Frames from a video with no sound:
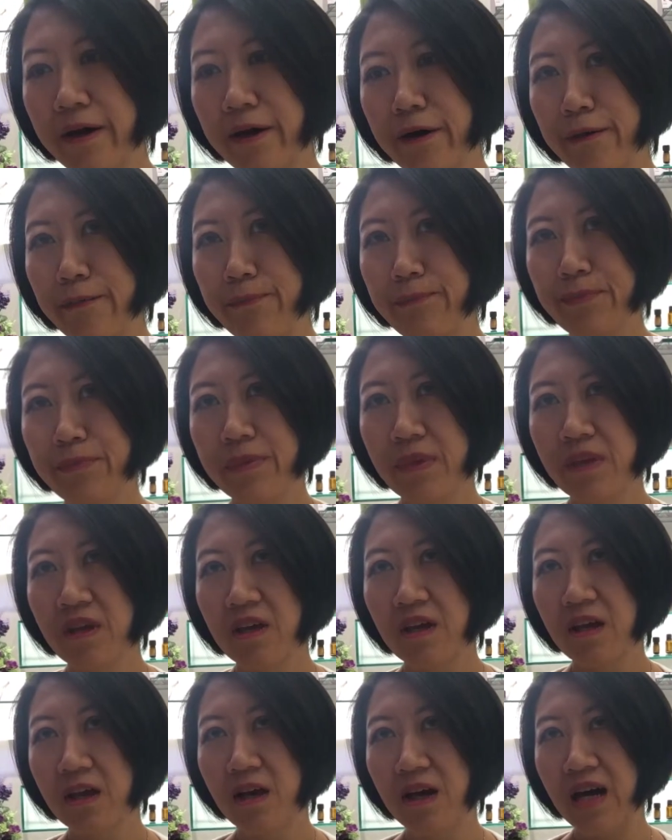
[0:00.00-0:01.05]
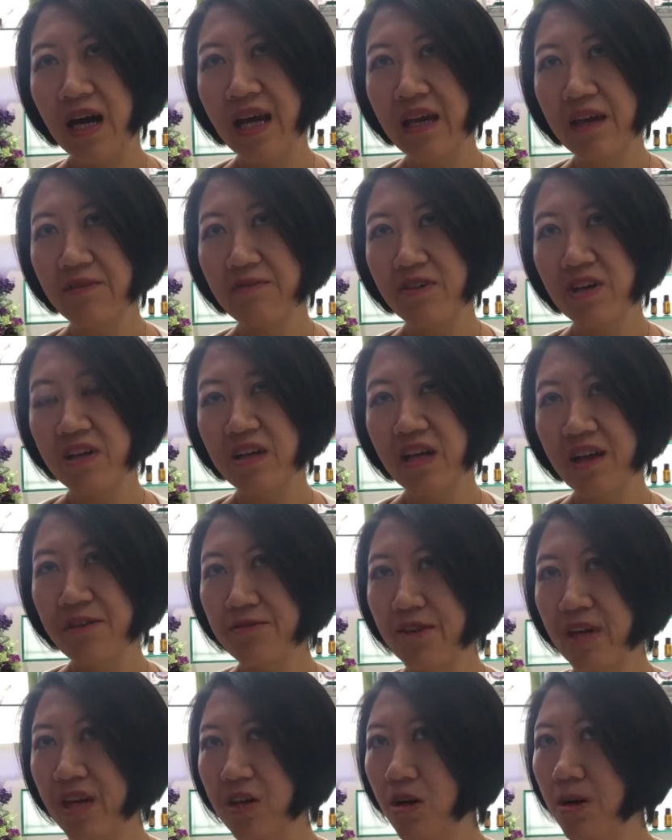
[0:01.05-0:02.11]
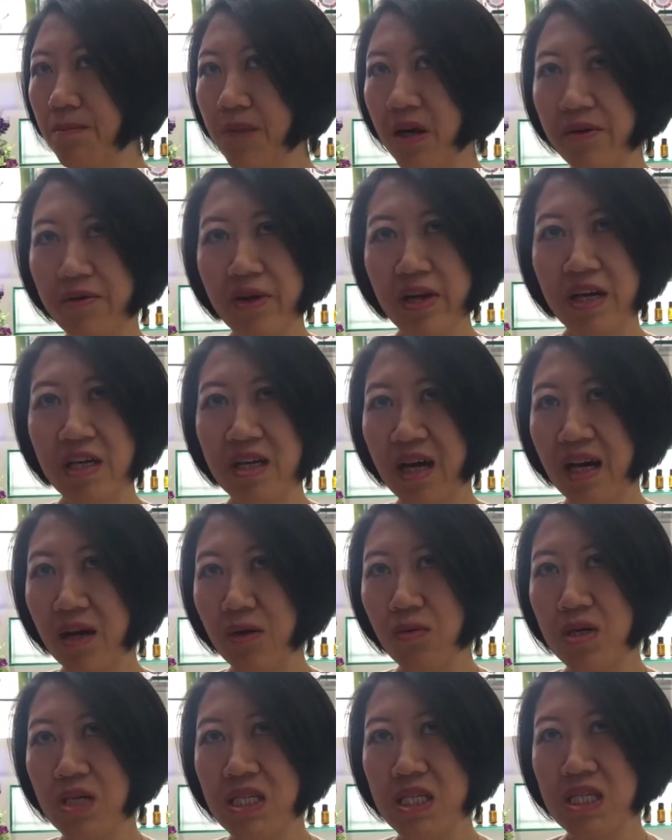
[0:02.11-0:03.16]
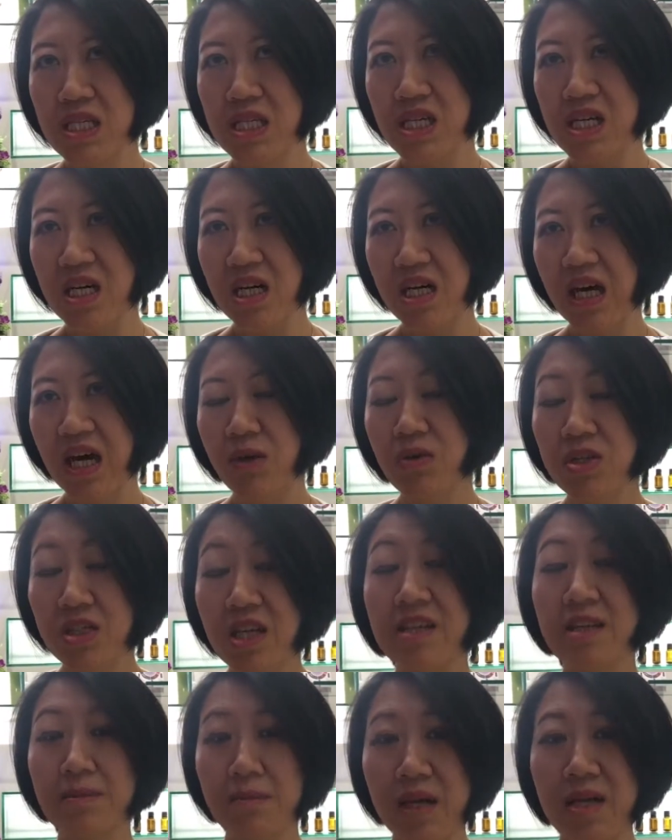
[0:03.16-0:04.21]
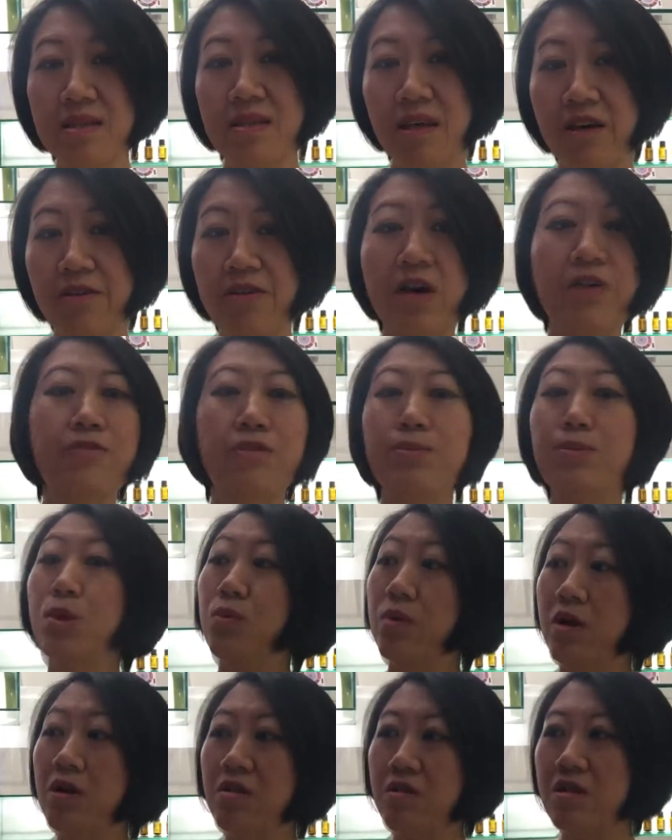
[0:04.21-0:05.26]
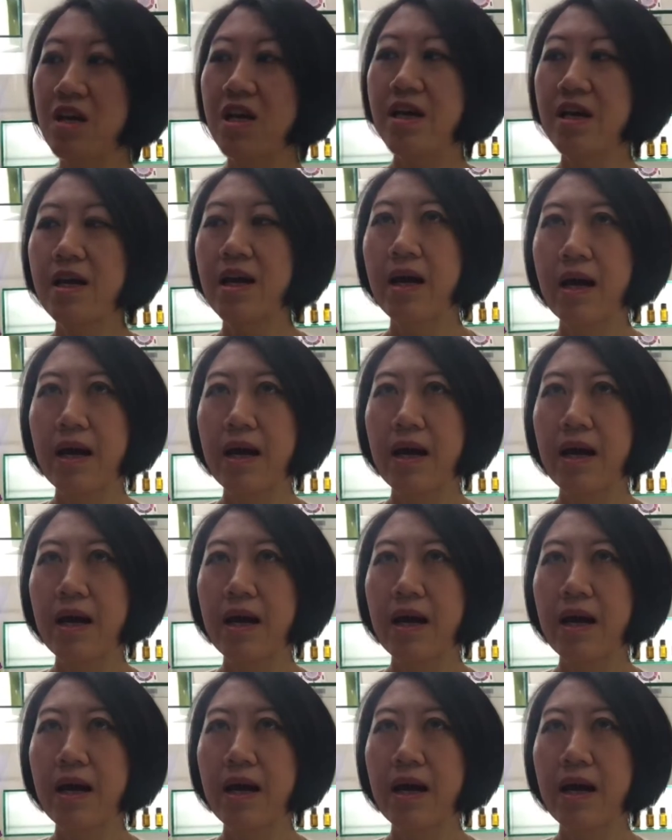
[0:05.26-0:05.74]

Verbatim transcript: Um, even after I got married, I was uh, I was shutting myself out from the world. Yeah.